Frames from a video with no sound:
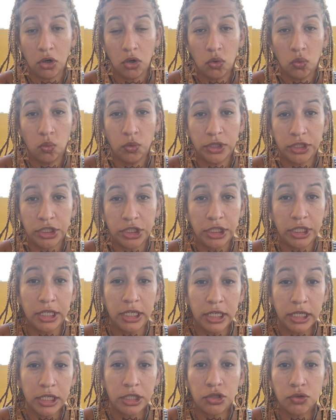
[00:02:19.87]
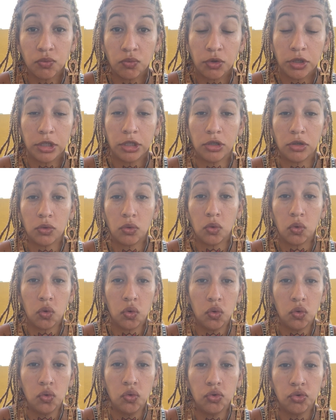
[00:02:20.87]
When shit gets real,
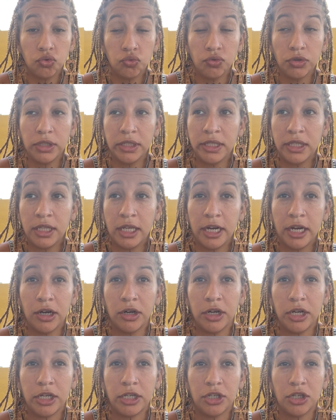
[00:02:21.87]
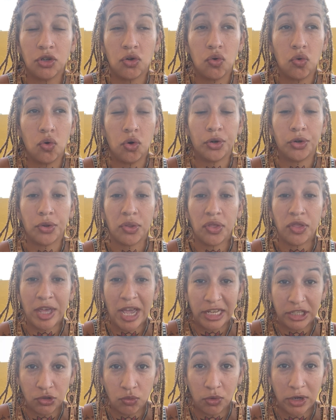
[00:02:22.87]
who's really there in your corner?
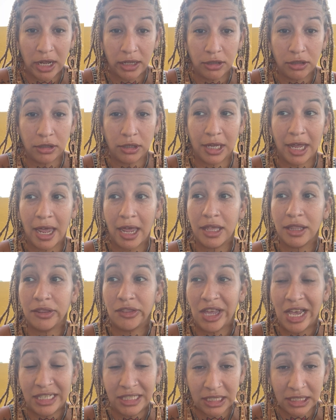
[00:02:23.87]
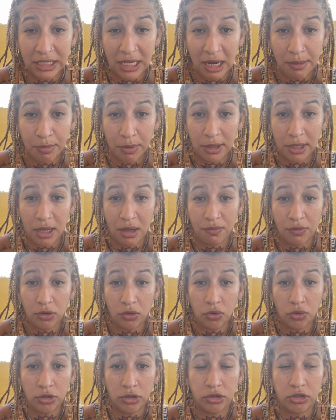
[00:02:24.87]
That's what I look at. That's the type of love and
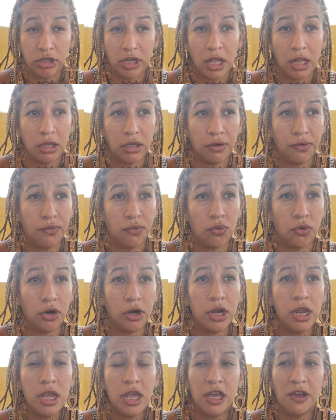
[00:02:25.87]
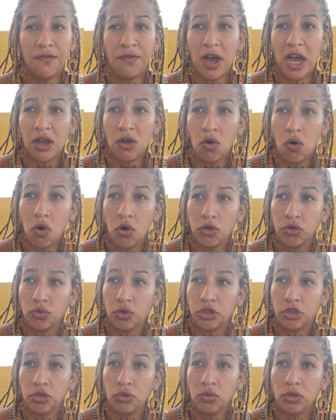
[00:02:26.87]
loyalty I look for. If I call you
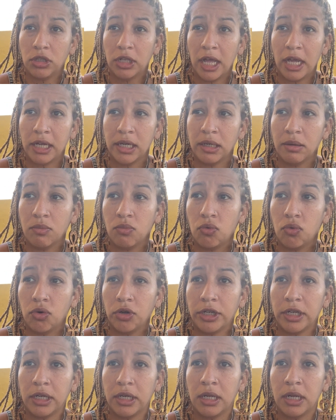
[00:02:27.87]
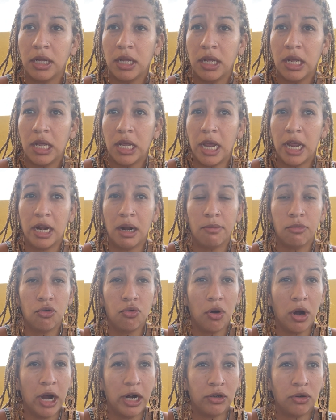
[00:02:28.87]
at 2 o'clock in the morning and I'm
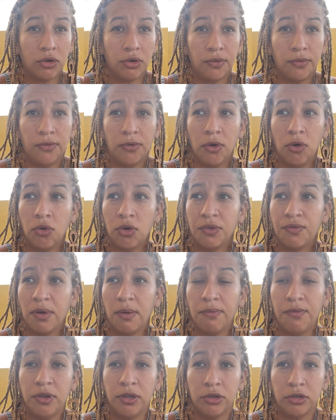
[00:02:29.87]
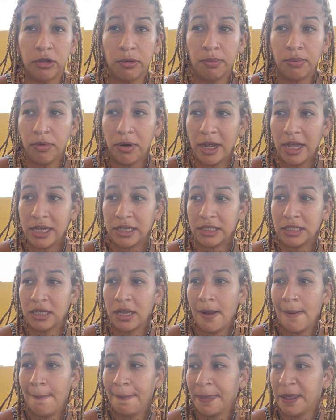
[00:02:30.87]
crying on the phone, if I'm feeling depressed,
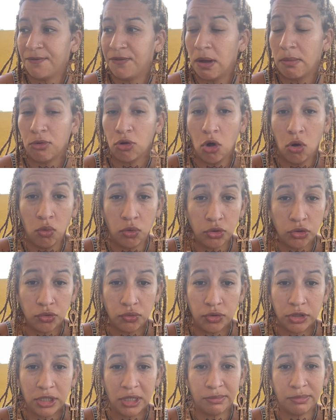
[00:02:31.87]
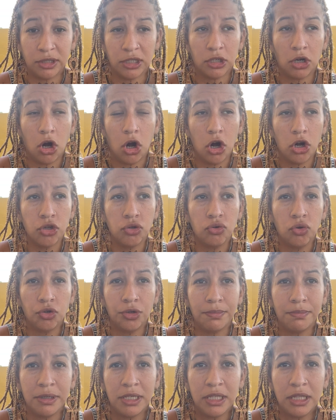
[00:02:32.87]
if I'm going through something, are you gonna
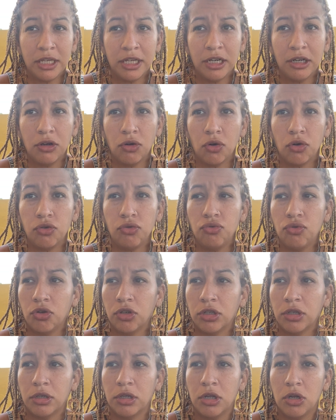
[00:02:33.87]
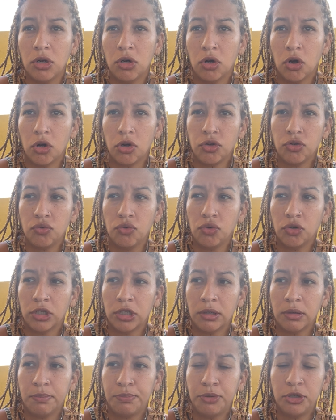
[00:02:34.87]
be there or are you
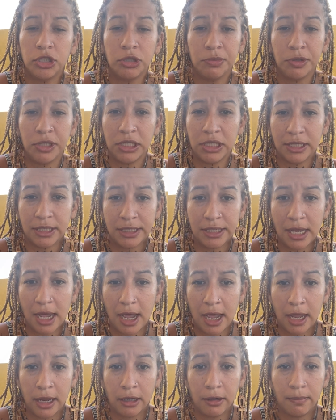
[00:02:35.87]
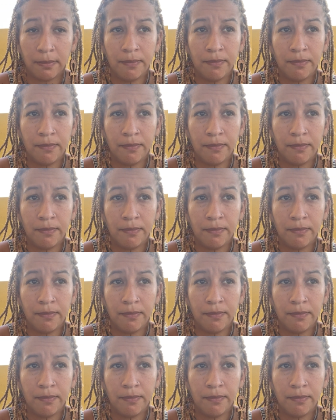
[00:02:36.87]
gonna push me to the side?